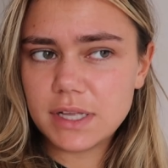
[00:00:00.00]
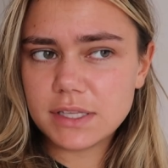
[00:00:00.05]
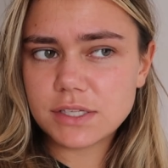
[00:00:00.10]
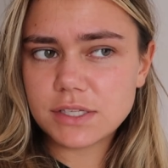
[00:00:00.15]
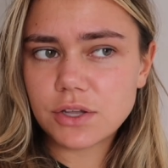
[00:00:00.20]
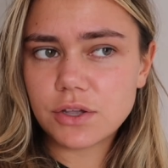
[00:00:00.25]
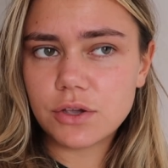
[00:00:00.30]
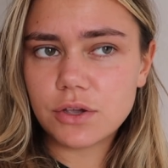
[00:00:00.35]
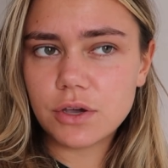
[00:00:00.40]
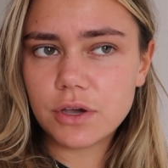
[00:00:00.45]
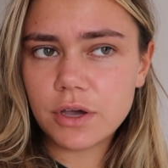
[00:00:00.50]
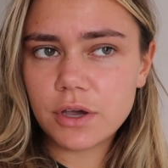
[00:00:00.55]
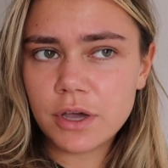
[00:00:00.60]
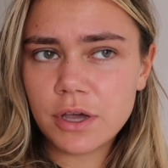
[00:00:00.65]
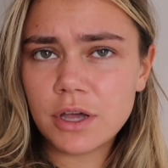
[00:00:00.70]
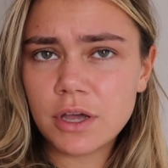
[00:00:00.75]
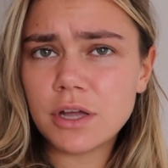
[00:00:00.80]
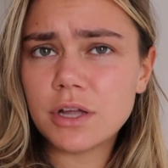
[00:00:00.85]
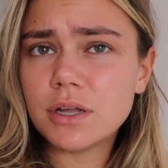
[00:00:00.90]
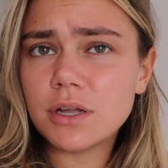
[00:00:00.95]
It's a
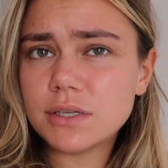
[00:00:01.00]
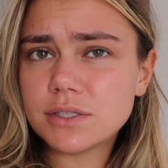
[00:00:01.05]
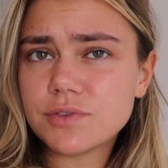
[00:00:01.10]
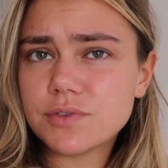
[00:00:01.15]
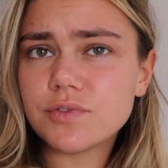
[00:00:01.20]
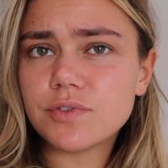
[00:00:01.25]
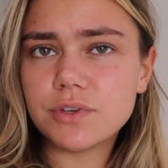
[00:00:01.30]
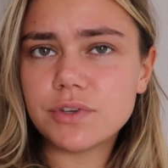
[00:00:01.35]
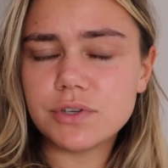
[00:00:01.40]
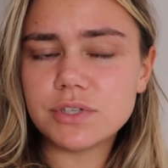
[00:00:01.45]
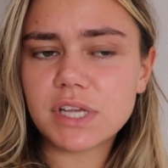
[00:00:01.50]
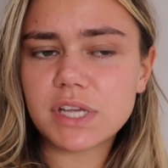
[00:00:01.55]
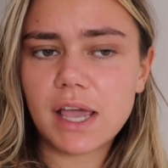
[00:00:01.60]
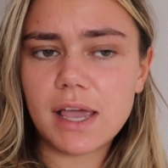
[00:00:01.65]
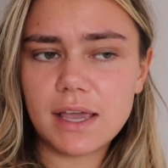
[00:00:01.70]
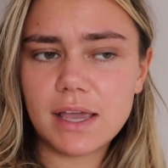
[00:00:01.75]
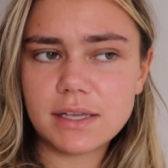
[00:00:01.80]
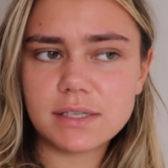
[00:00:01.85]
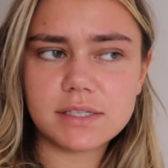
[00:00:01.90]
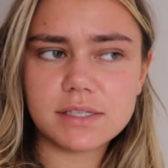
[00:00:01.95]
good few
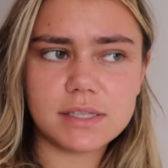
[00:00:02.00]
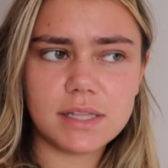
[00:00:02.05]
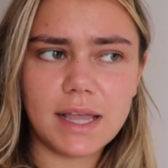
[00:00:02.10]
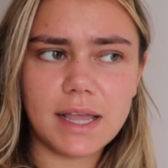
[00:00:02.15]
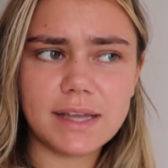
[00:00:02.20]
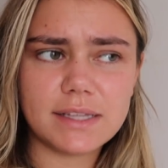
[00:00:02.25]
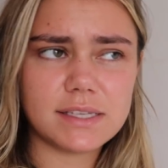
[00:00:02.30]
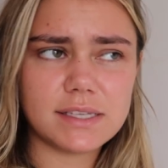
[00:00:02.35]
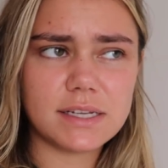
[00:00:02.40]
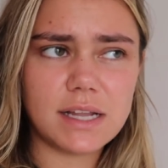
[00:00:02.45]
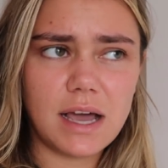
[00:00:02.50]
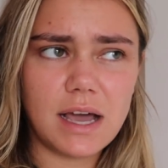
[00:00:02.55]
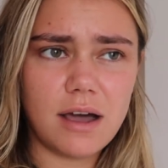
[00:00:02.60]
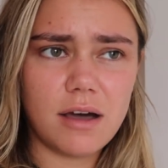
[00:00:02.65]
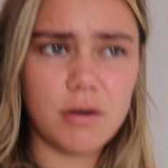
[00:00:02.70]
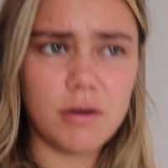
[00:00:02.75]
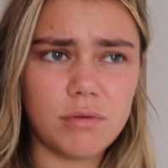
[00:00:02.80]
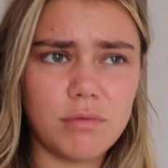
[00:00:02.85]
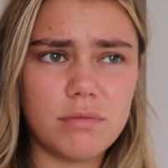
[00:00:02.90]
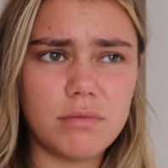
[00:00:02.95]
days later
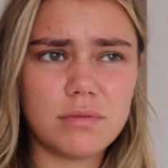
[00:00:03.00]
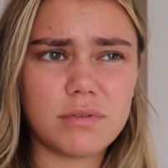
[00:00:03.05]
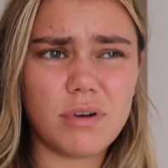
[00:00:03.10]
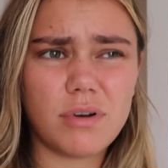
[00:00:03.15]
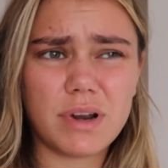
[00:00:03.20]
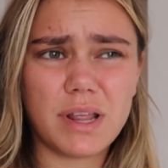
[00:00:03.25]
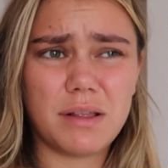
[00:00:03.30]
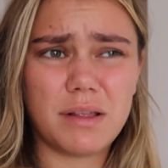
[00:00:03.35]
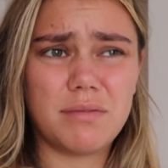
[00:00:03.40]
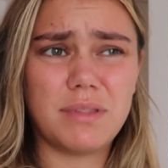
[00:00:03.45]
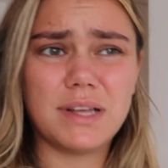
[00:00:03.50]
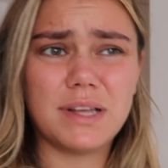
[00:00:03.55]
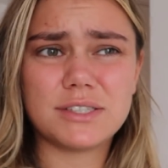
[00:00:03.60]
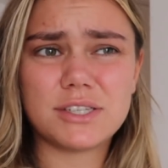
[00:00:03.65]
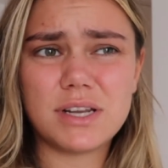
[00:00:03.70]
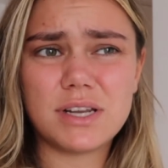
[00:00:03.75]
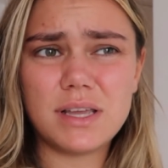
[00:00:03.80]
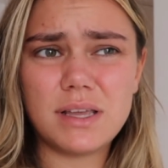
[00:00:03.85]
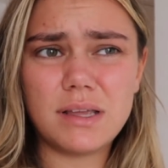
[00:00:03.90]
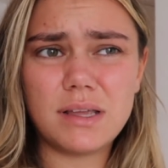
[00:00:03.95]
now. God, it
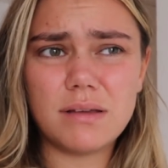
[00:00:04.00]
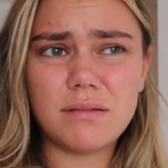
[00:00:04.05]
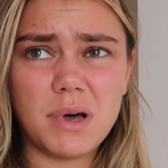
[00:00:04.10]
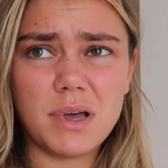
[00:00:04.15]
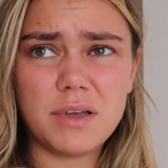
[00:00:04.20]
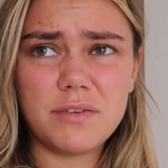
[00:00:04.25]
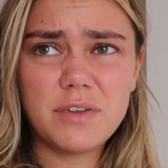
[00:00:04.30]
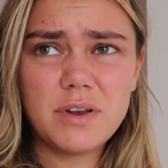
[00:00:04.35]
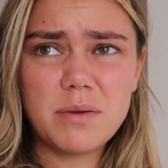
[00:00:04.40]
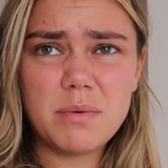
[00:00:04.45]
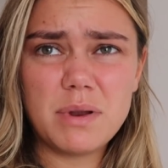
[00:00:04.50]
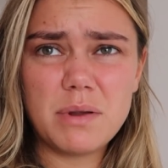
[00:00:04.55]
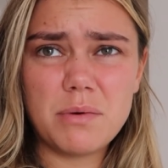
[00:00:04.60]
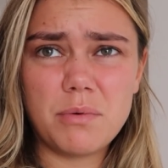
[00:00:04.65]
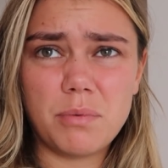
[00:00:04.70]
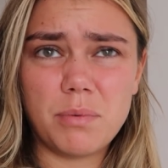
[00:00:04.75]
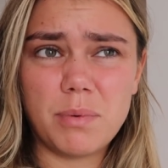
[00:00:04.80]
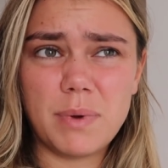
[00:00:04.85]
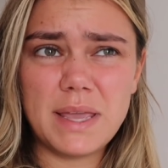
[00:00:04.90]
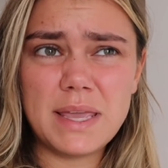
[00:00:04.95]
literally, what, if it had been
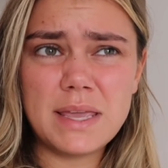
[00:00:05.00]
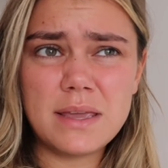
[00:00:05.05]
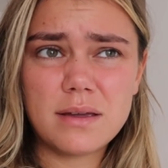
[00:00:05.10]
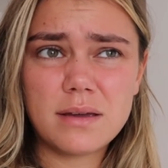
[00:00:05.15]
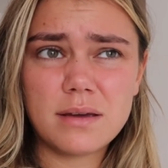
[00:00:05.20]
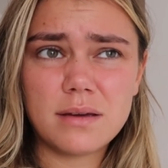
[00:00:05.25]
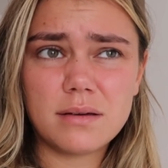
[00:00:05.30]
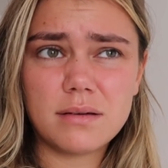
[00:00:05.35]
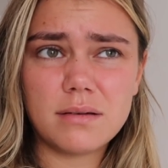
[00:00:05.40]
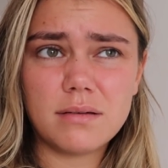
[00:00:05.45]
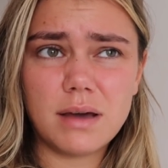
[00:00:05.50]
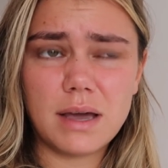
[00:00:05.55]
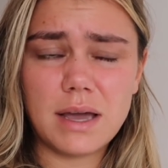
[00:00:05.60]
a week?